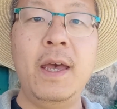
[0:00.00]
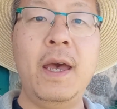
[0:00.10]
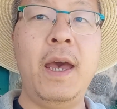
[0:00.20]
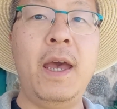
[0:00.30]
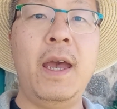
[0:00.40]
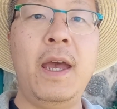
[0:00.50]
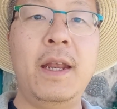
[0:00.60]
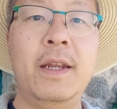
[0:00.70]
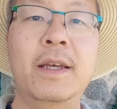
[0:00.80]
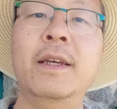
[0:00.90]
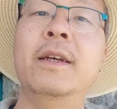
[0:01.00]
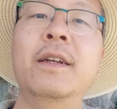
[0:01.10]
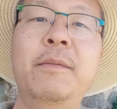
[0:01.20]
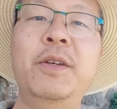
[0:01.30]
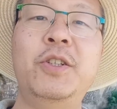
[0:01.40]
and
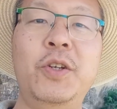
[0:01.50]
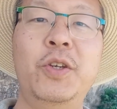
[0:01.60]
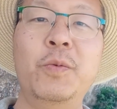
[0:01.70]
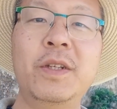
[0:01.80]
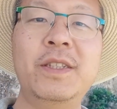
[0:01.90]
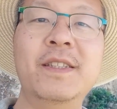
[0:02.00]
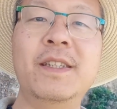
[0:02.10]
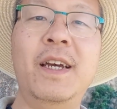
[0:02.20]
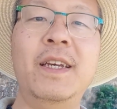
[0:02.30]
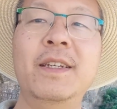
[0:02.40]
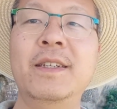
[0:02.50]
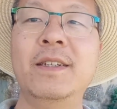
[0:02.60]
let me show you what's inside.